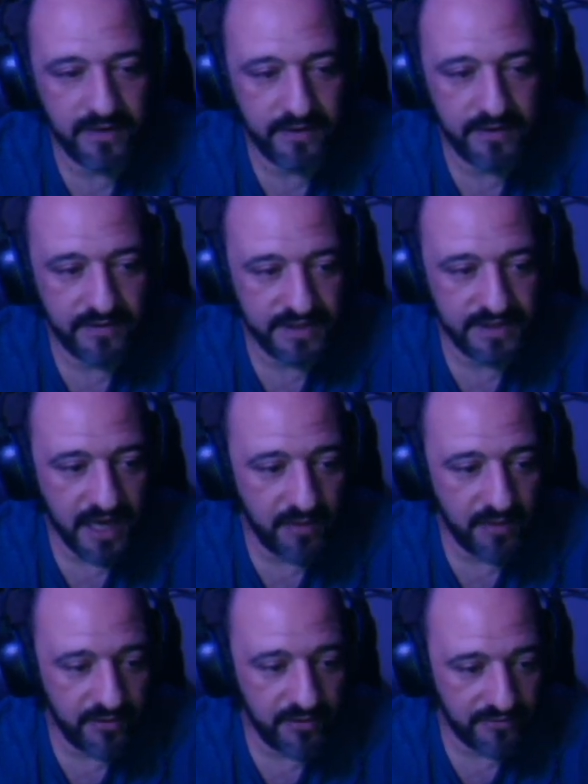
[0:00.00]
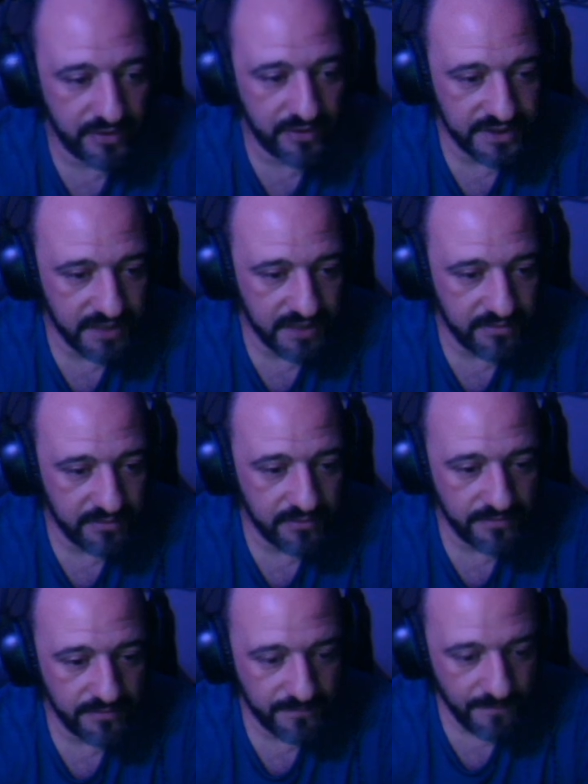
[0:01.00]
this armory, for example,
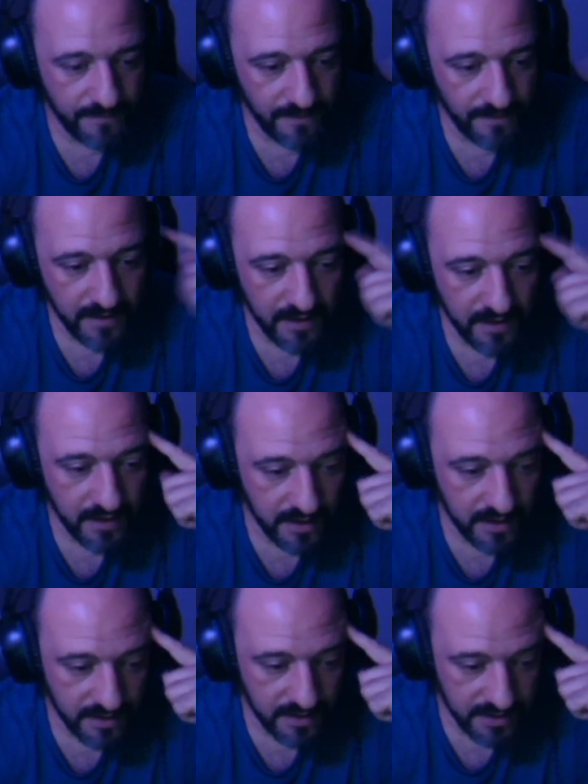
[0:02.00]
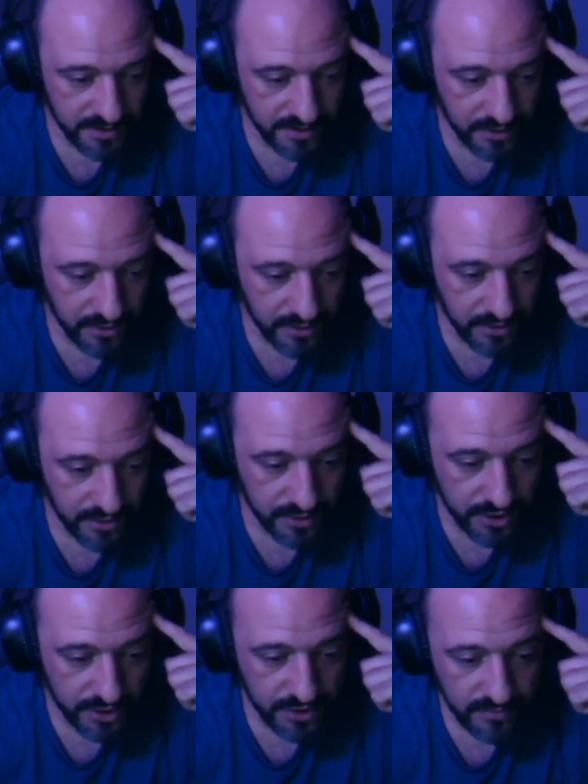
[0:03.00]
is going to
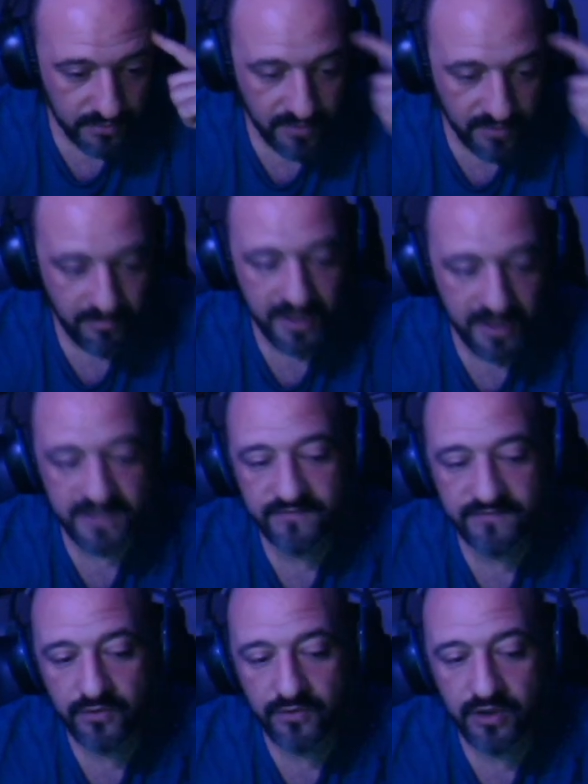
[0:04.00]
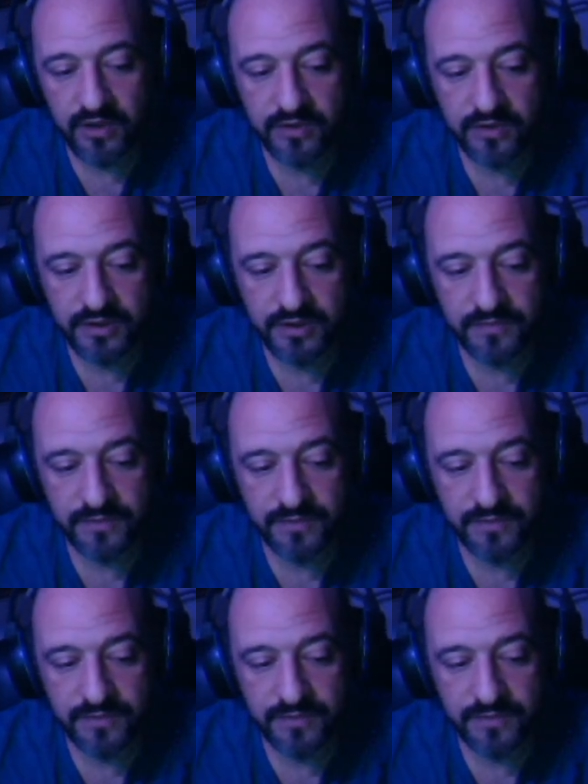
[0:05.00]
consume minus 40 energy.